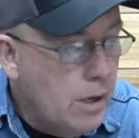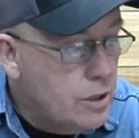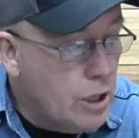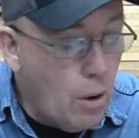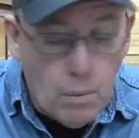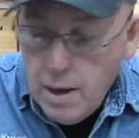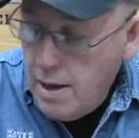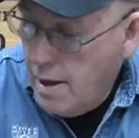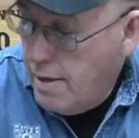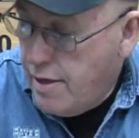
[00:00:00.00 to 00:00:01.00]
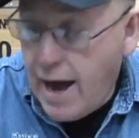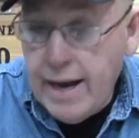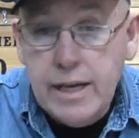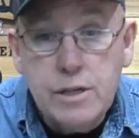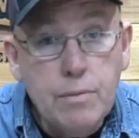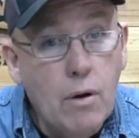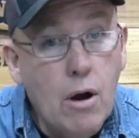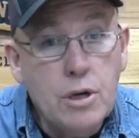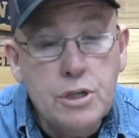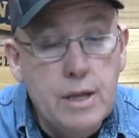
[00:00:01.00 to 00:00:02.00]
So that is
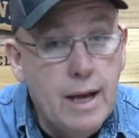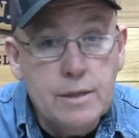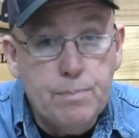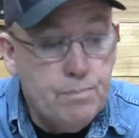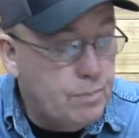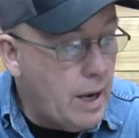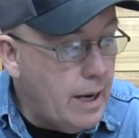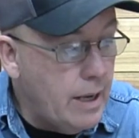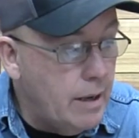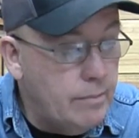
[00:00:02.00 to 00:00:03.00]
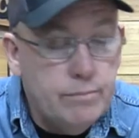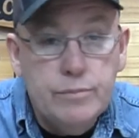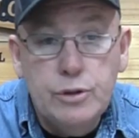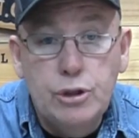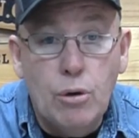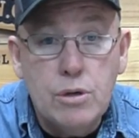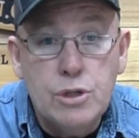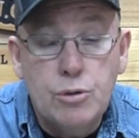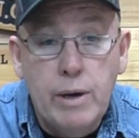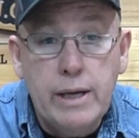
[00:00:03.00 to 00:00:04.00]
our that's. Kind of short
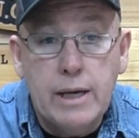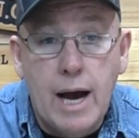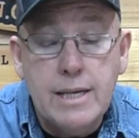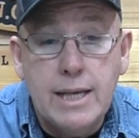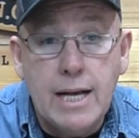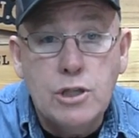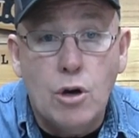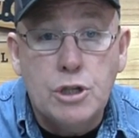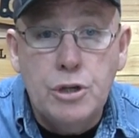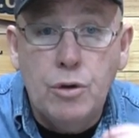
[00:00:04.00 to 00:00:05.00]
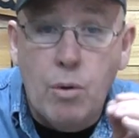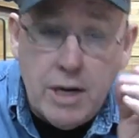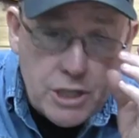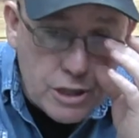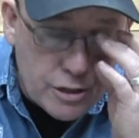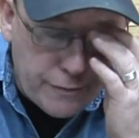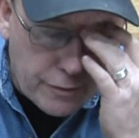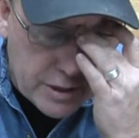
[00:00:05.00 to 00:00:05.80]
and sweet, guys. That's our two questions for